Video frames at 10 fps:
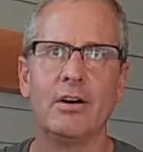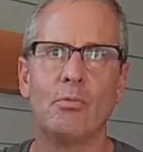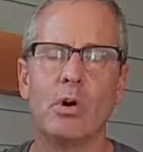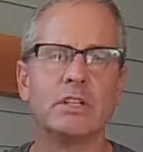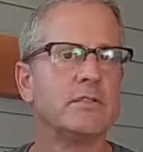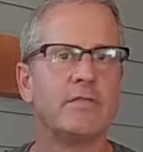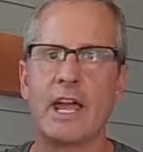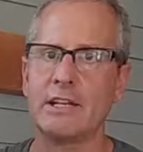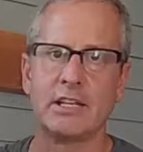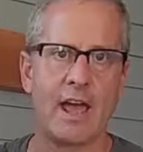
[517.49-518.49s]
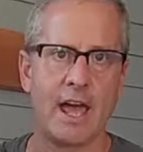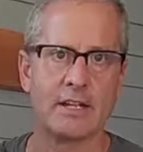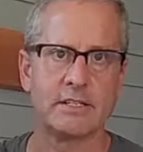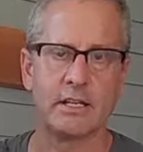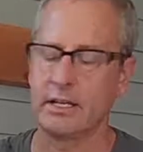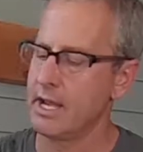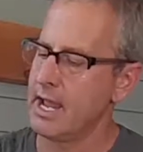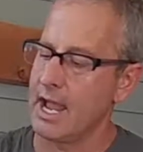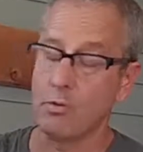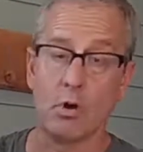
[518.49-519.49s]
was fantastic.
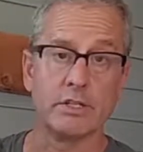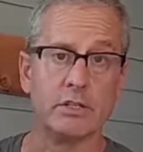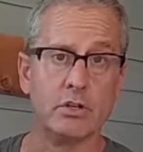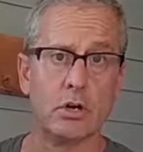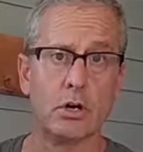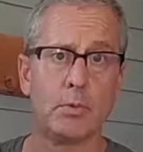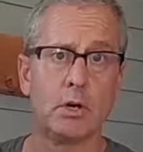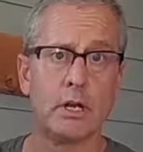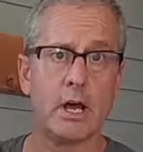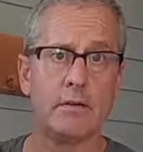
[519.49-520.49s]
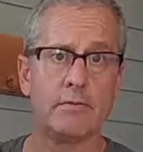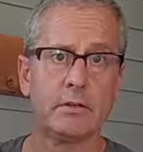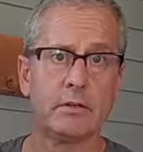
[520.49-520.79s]
And was it durable enough?